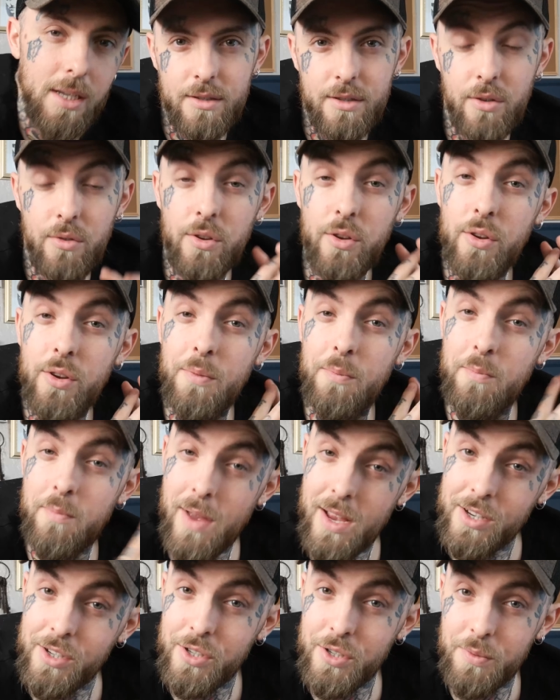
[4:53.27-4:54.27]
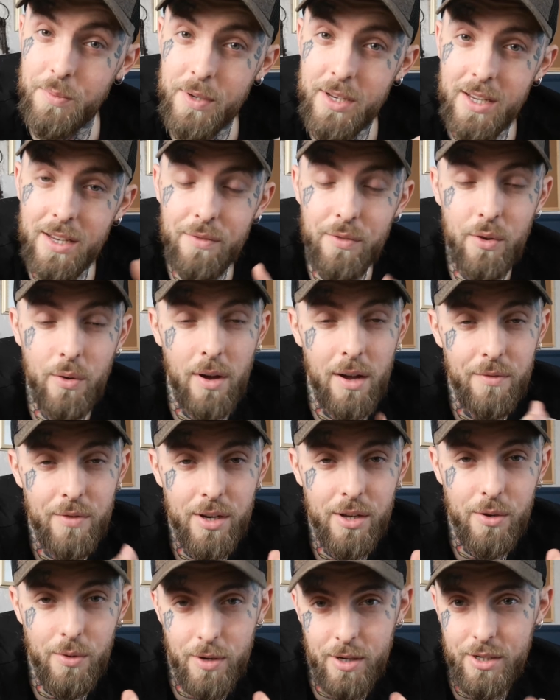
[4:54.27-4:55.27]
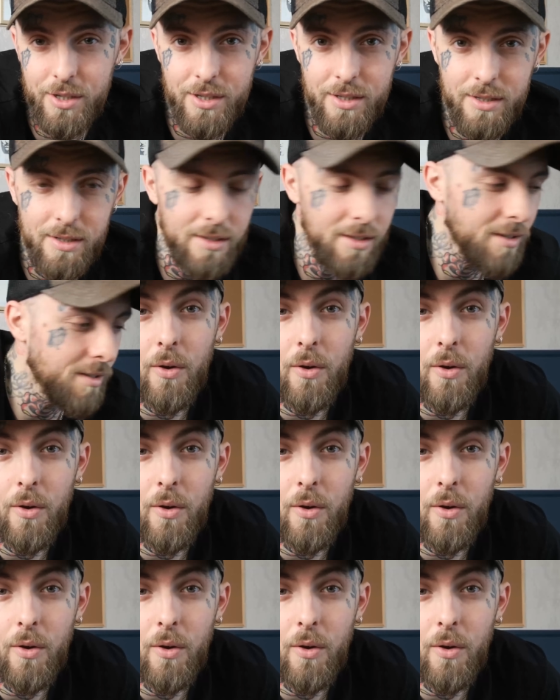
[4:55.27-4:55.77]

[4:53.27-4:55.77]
so you can message me if you have any questions,